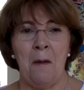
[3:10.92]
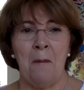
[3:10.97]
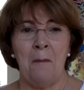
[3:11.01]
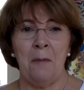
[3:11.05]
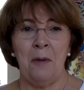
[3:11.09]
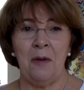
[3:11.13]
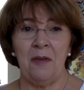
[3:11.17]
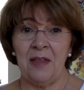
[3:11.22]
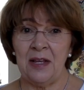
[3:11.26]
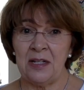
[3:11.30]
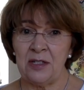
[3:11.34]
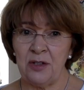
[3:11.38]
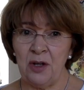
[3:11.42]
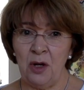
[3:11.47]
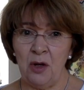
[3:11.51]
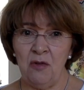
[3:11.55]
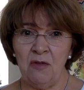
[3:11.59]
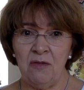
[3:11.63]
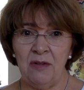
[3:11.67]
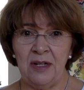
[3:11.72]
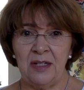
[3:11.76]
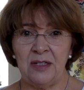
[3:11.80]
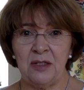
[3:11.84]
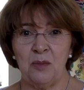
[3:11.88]
but there's no
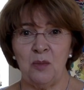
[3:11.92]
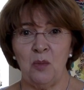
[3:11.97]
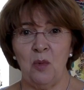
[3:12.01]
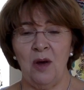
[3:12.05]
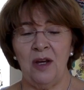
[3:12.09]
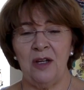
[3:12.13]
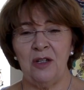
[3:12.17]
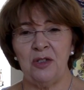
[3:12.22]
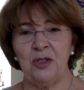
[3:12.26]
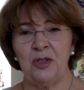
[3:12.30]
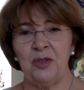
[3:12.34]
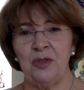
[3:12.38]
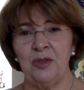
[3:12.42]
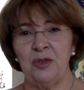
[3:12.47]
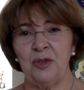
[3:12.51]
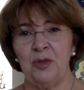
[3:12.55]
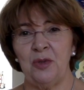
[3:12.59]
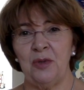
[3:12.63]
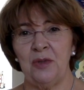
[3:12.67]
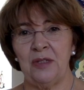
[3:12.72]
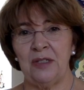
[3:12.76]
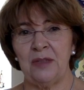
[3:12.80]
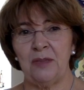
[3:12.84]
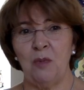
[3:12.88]
reason why you shouldn't do
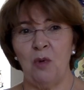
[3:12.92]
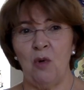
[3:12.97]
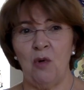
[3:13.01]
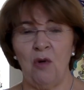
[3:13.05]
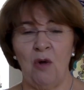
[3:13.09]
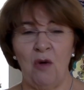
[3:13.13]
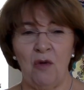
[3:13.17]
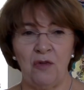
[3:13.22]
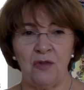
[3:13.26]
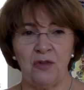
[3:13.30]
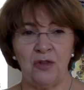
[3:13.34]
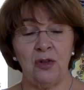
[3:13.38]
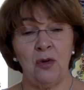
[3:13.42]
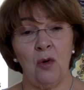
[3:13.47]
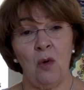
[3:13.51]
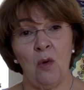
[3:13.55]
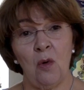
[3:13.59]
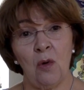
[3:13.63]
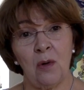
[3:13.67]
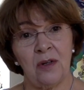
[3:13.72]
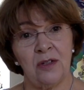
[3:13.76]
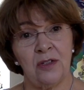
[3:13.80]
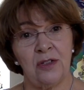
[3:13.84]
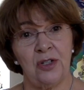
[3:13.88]
this more often or
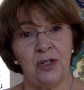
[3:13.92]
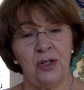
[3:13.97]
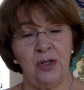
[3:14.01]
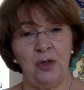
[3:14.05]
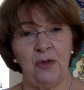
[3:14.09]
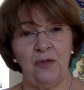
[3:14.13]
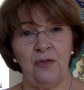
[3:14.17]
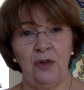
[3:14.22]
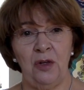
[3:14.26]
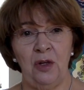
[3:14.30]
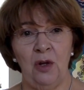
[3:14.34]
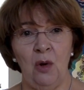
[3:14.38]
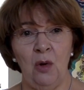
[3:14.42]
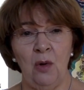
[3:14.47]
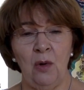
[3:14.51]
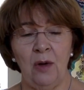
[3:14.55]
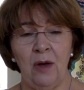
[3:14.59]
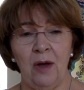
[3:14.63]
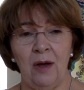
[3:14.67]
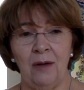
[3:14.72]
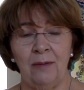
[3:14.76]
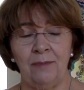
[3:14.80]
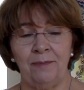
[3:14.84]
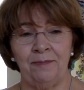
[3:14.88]
continue for
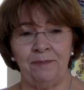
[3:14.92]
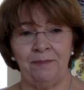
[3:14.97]
longer.